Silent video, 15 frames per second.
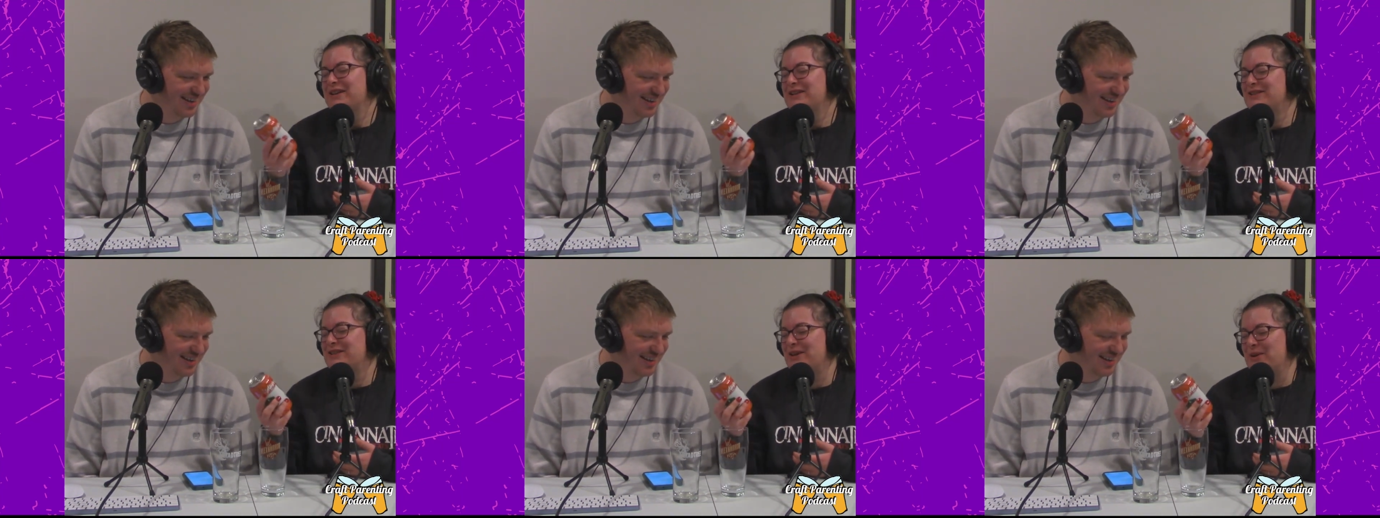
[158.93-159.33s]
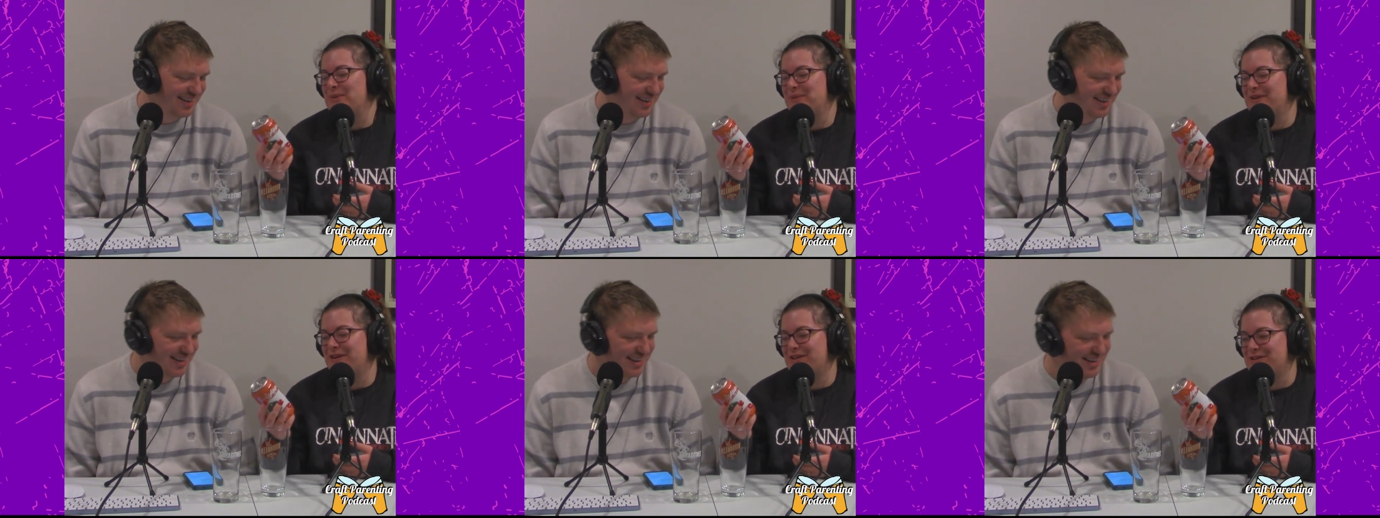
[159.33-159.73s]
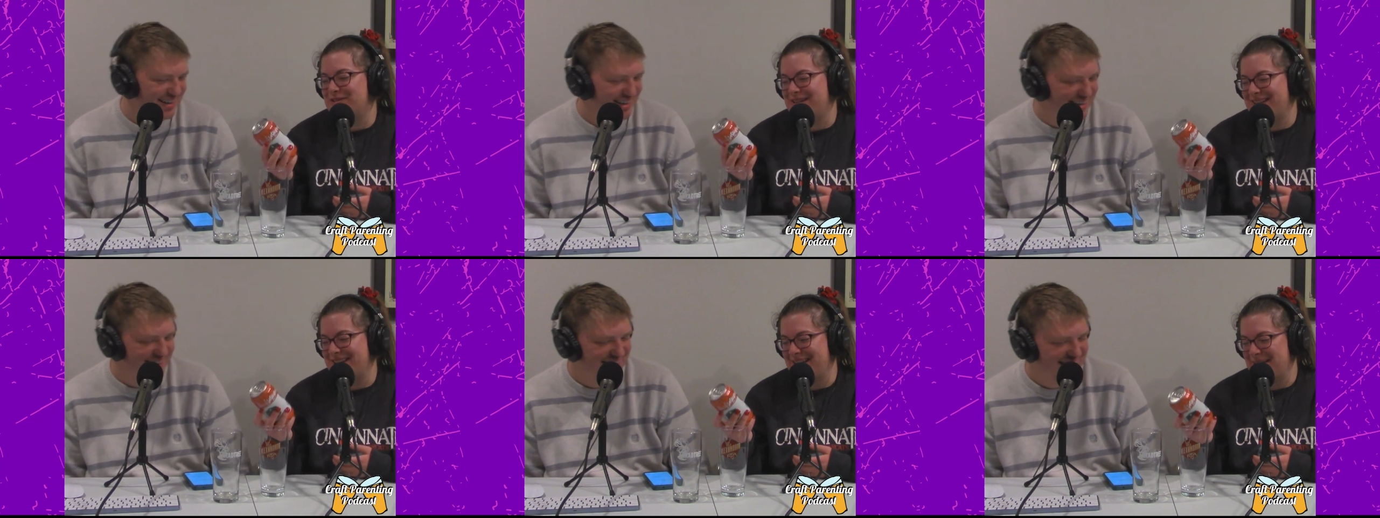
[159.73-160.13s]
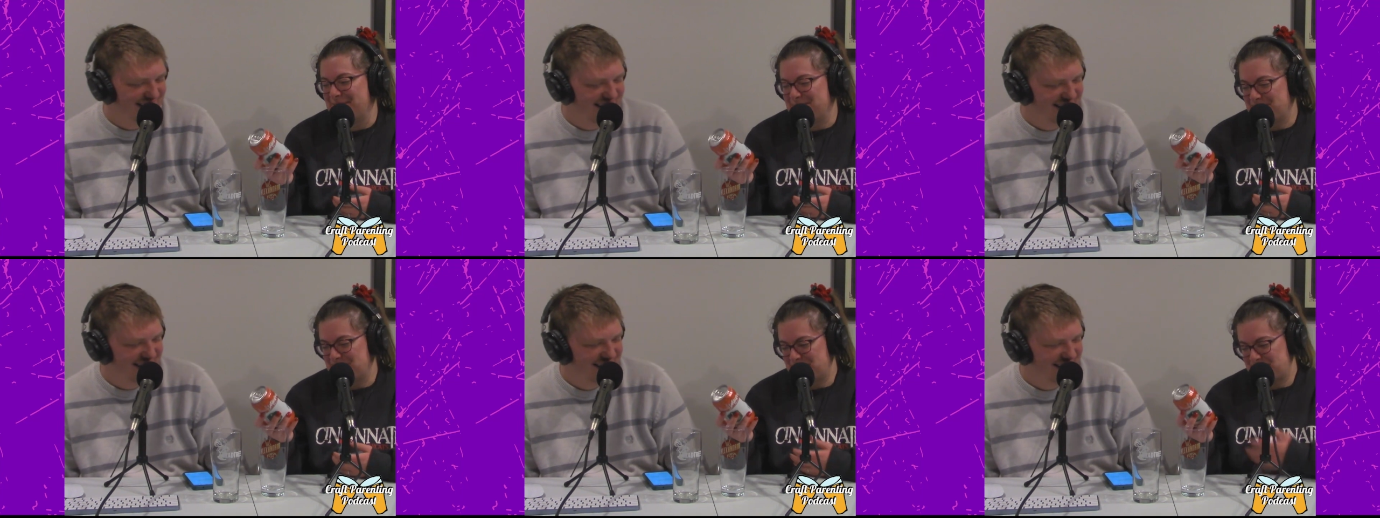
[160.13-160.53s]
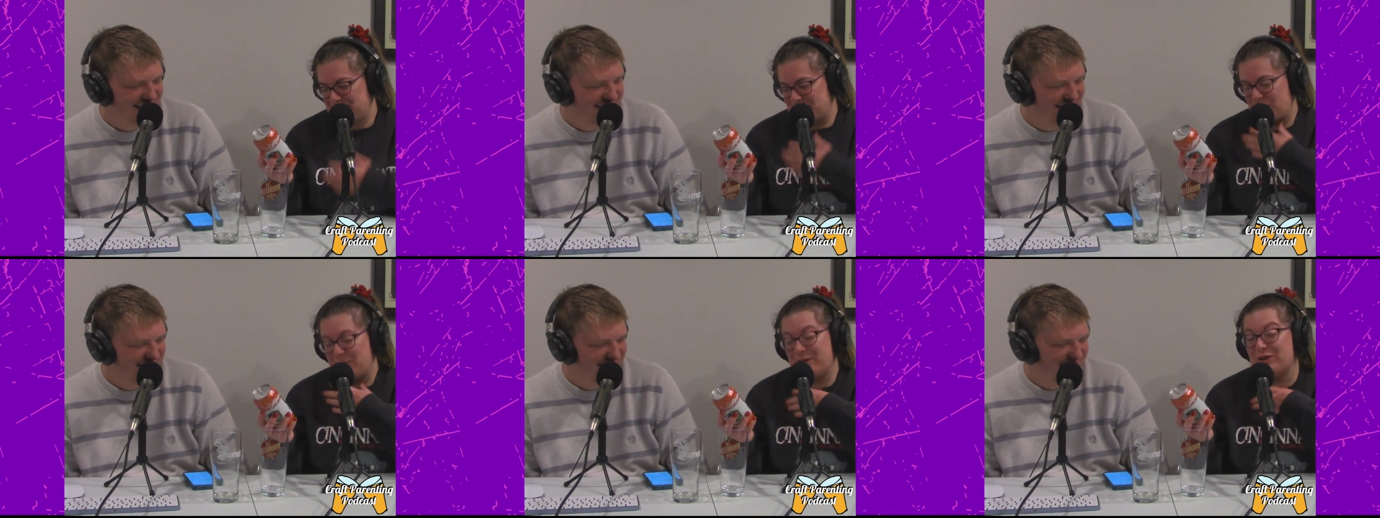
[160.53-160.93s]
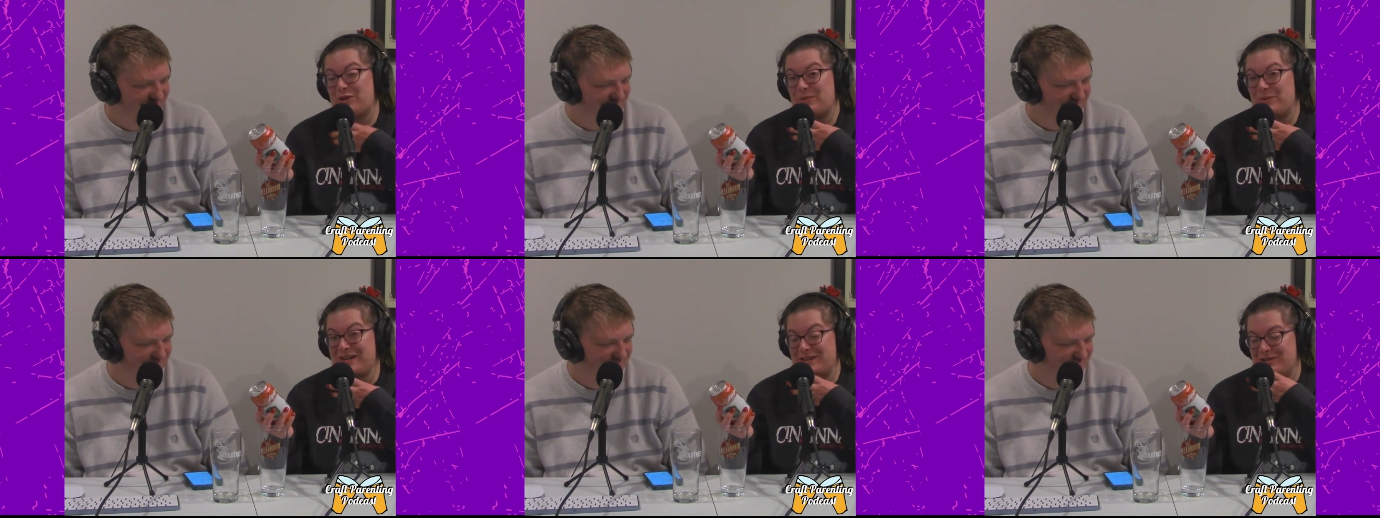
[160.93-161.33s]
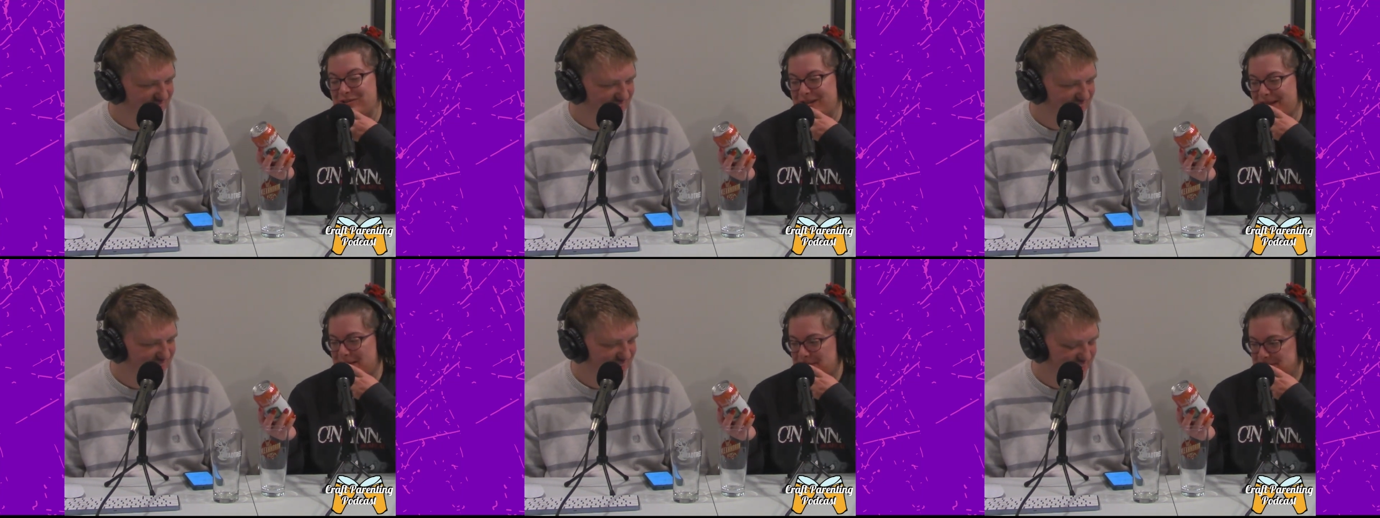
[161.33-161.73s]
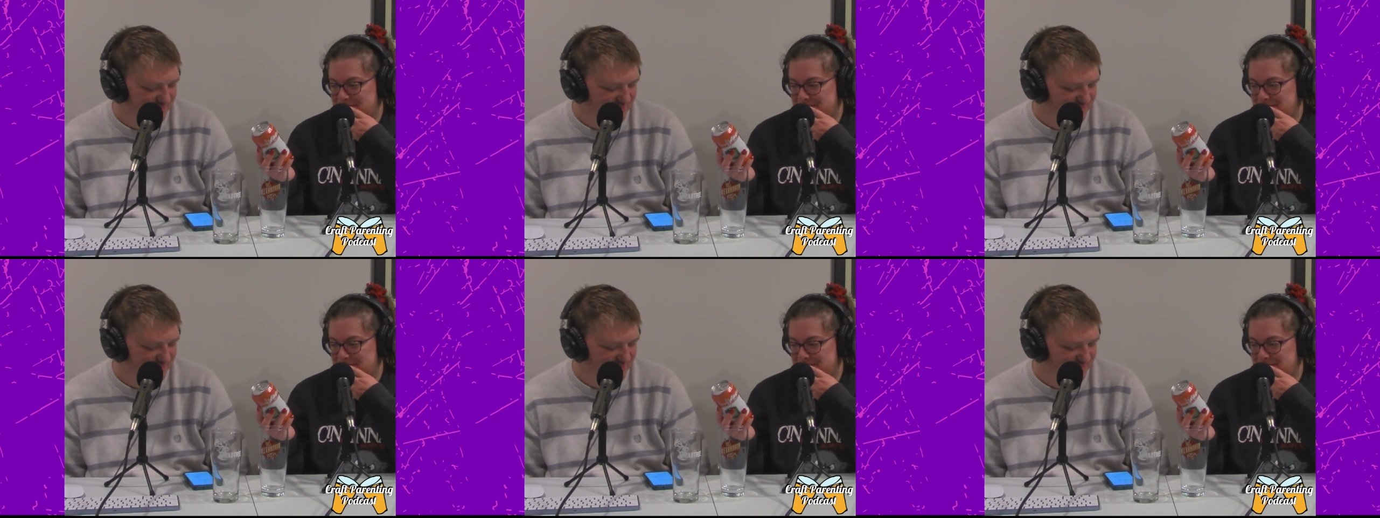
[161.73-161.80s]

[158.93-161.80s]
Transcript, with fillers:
Speaker 1: so we are drinking, or we are going to drink,